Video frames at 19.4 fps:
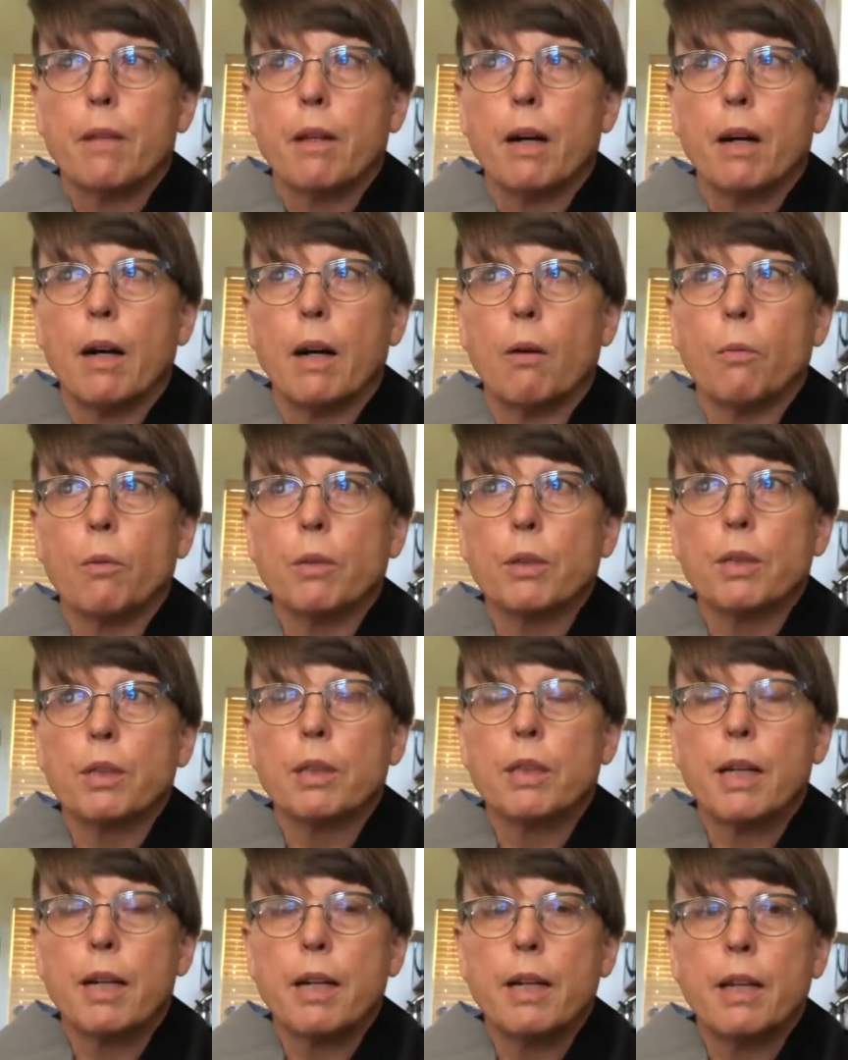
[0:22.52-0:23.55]
I will
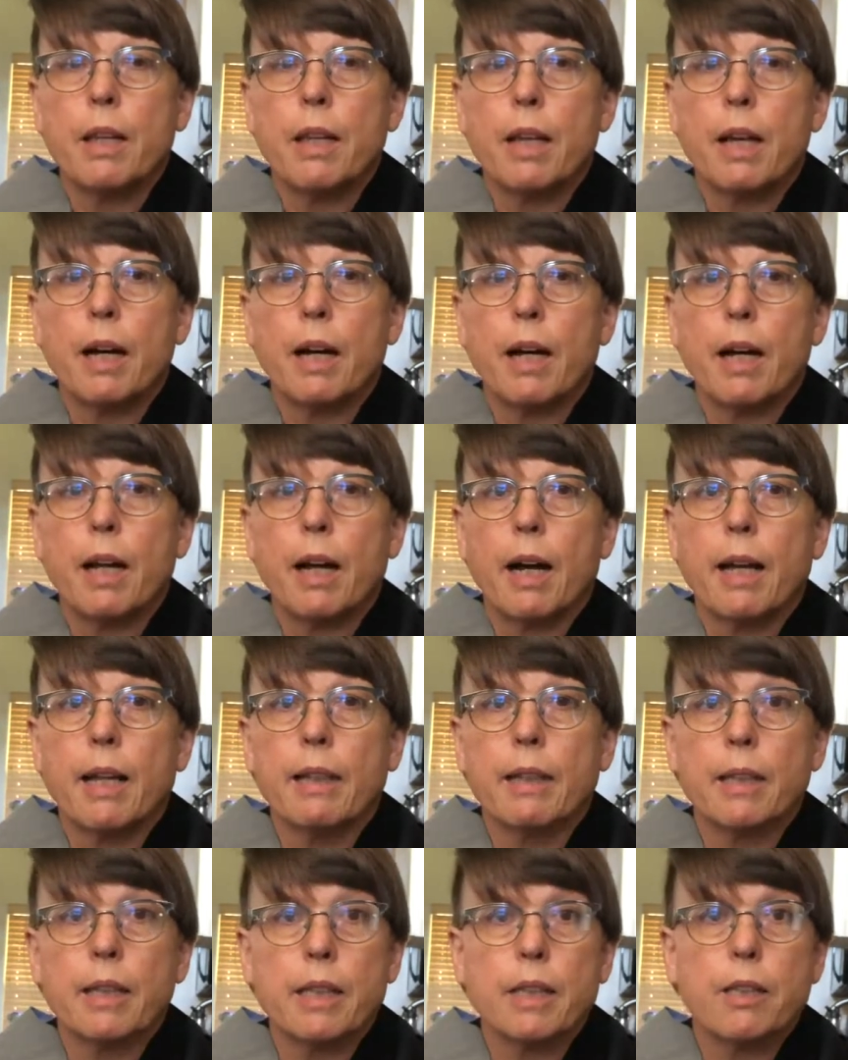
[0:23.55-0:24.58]
say that I had
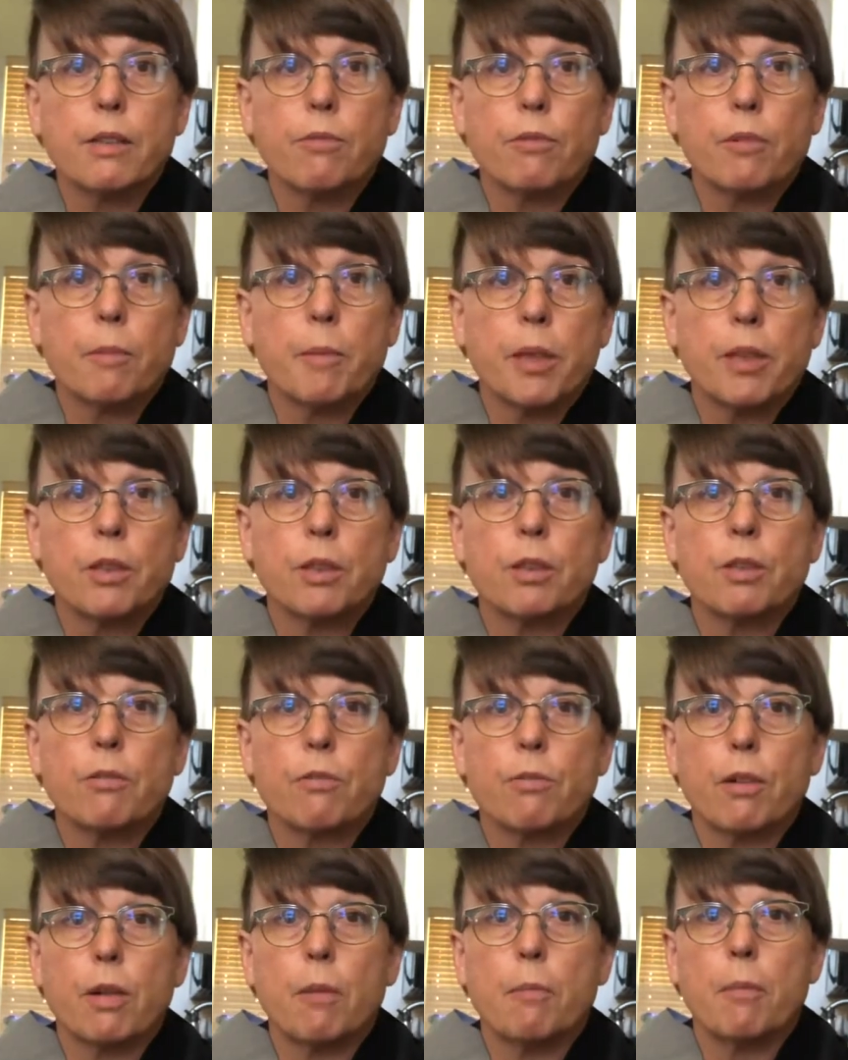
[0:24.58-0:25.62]
less information
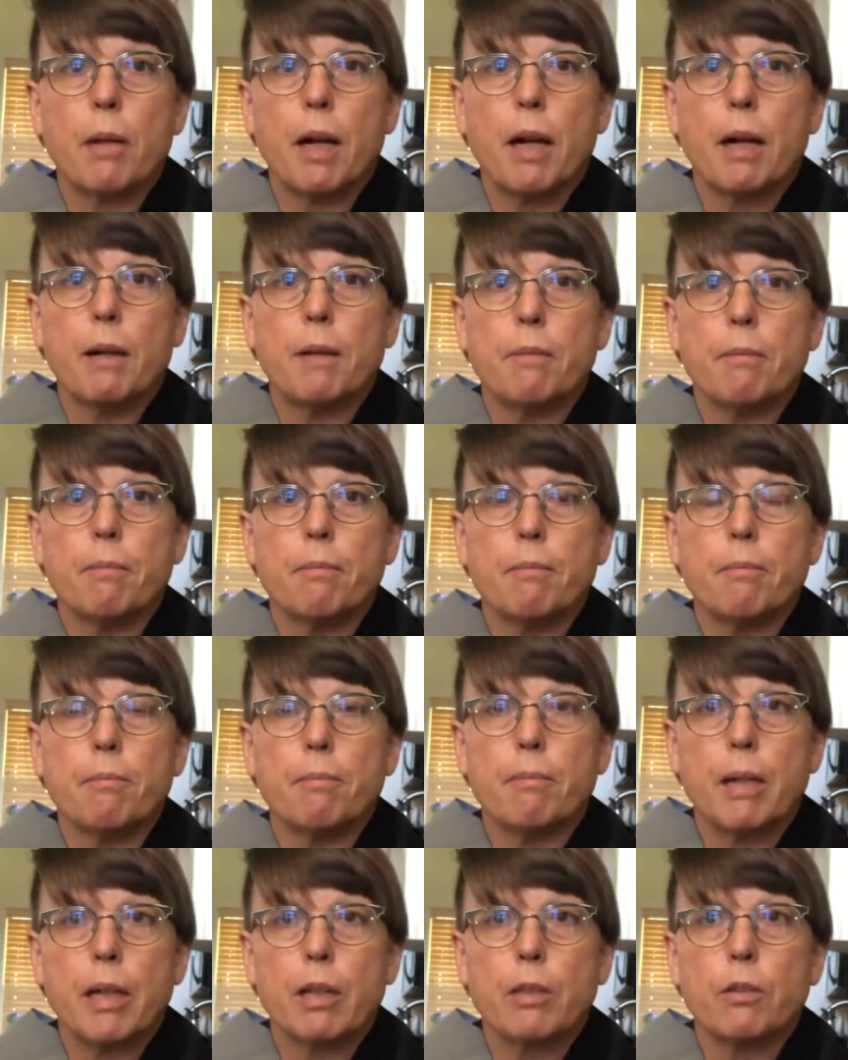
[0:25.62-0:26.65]
from my
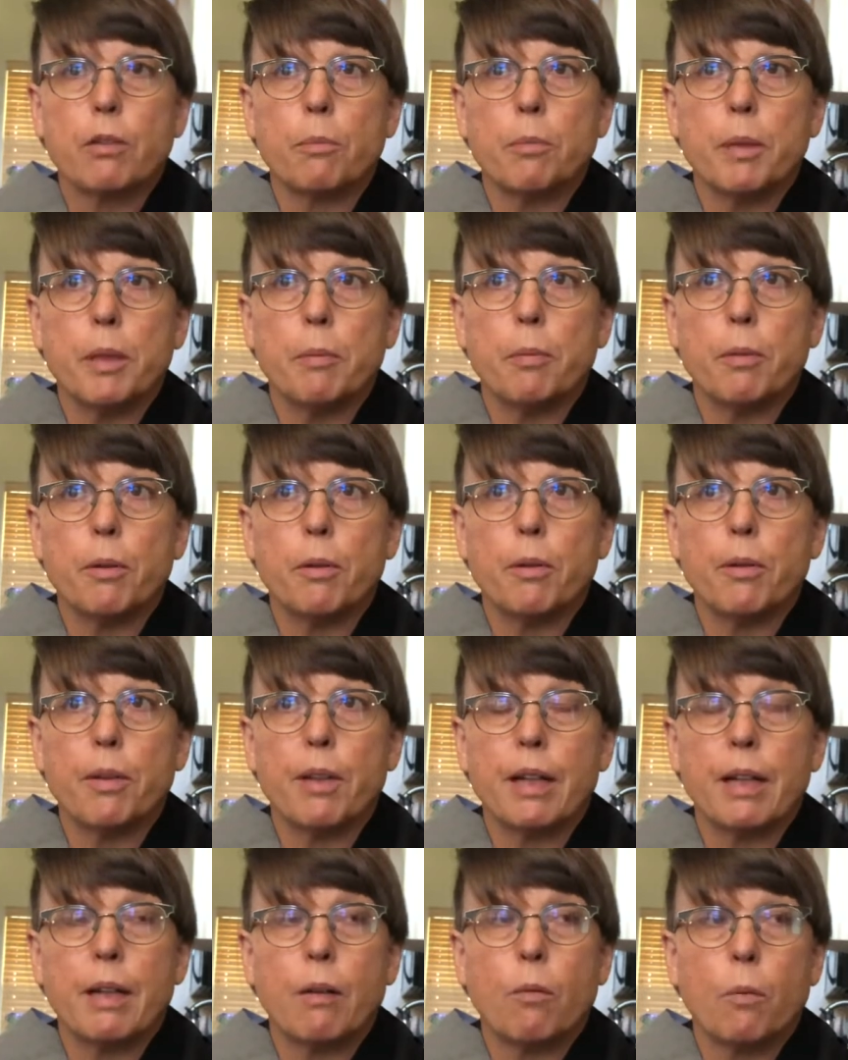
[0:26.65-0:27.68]
medical people
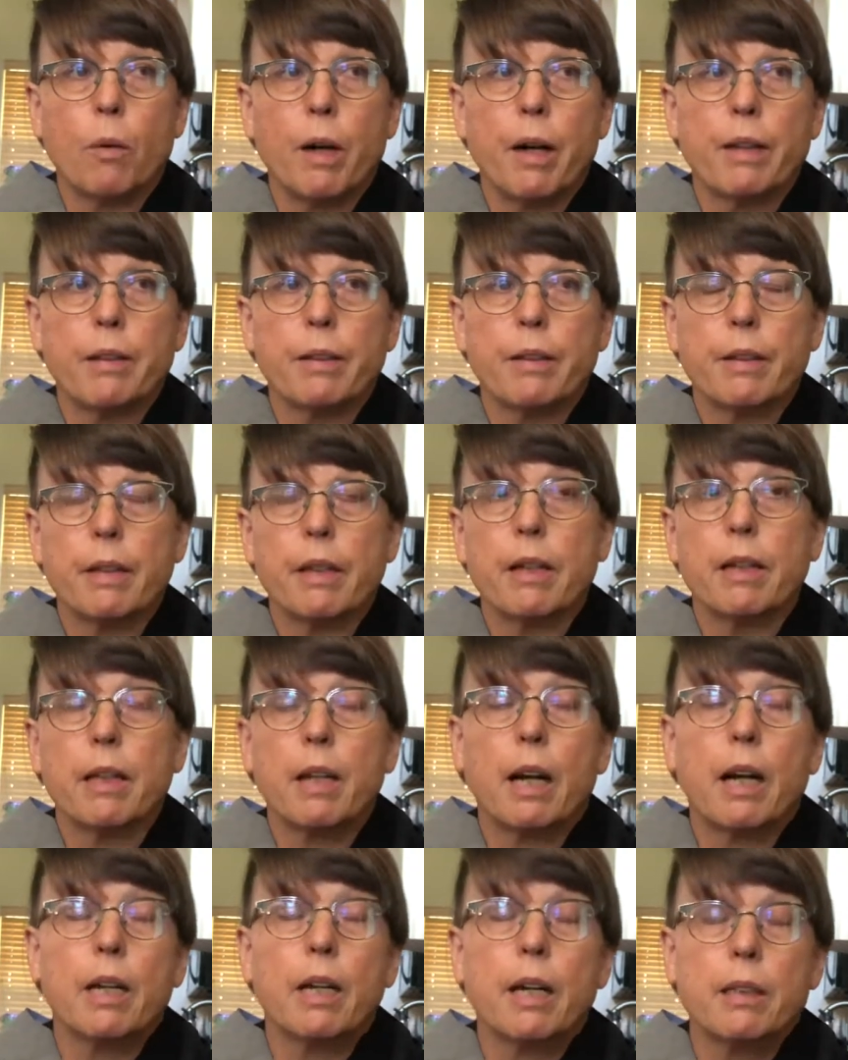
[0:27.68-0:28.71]
than I wanted, and
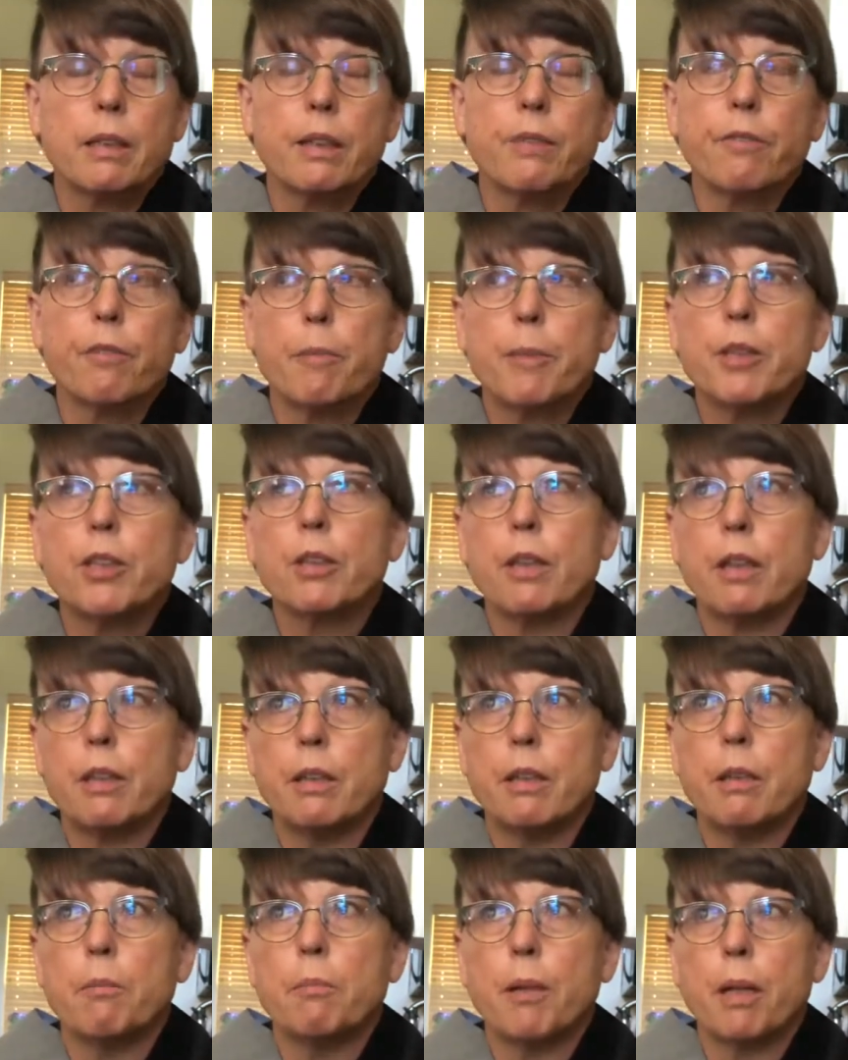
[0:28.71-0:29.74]
I got the information I
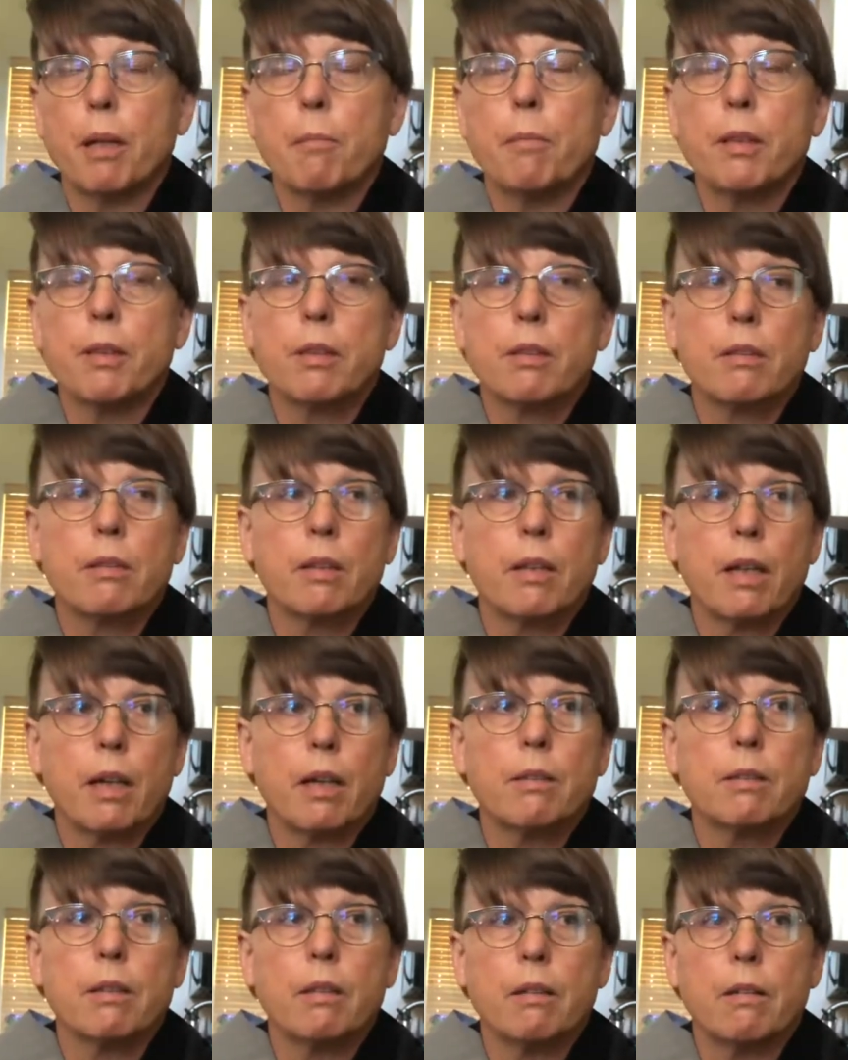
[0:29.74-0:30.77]
needed, but I basically
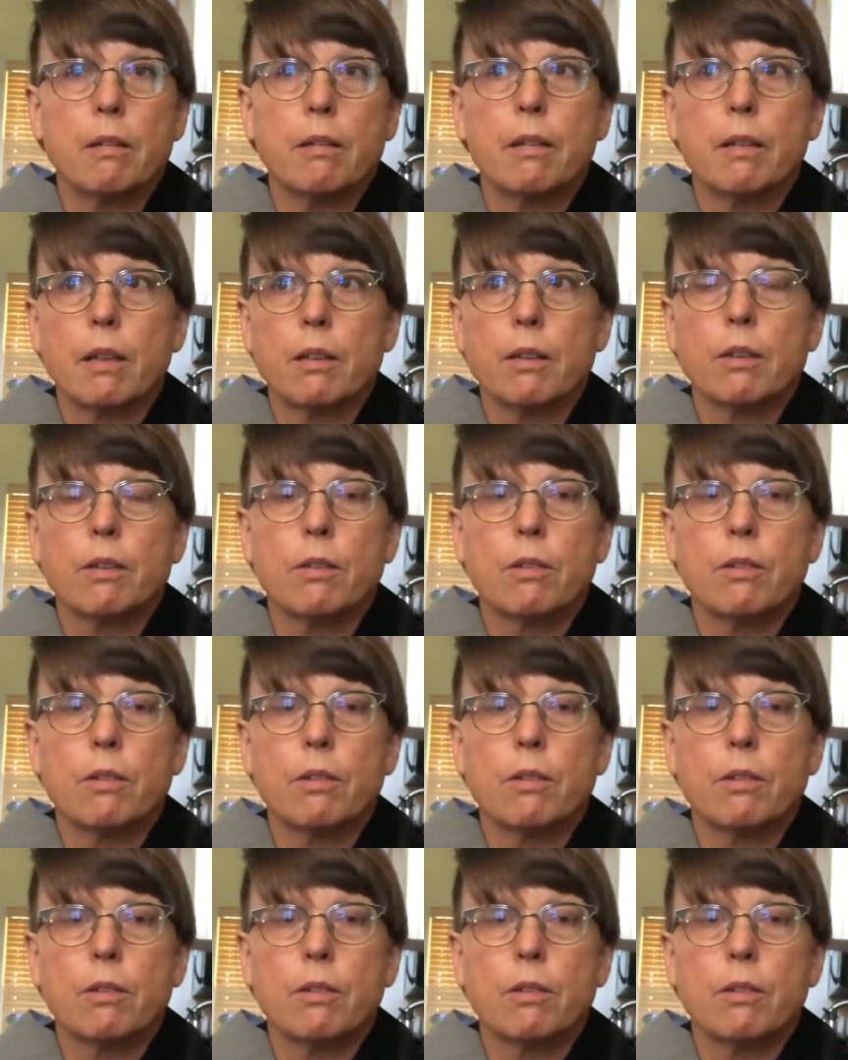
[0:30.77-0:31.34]
had to